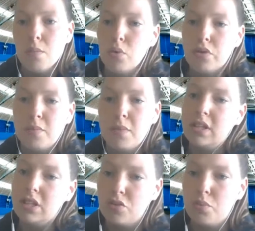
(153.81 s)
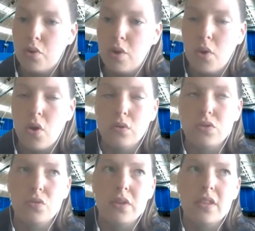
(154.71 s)
both the McLeish report, but
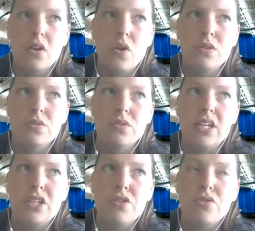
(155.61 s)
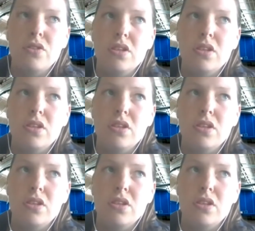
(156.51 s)
also the consultation through